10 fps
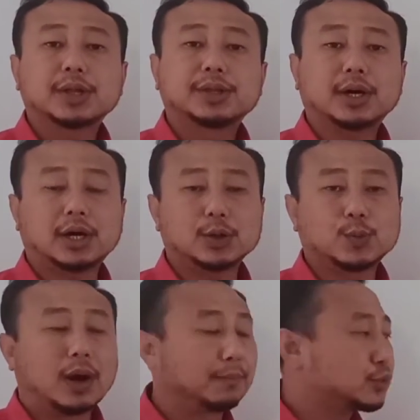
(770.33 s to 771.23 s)
the
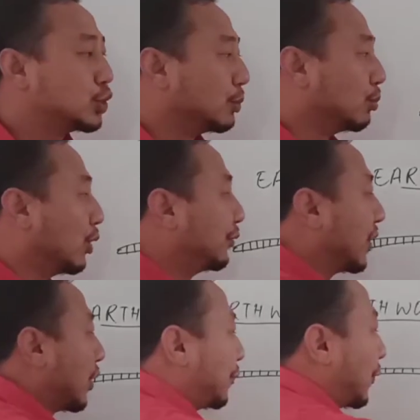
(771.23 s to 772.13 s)
earthworm to
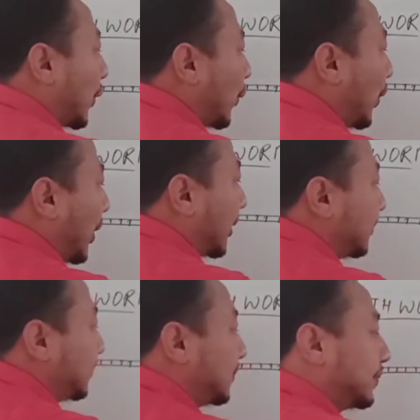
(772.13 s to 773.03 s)
move forward.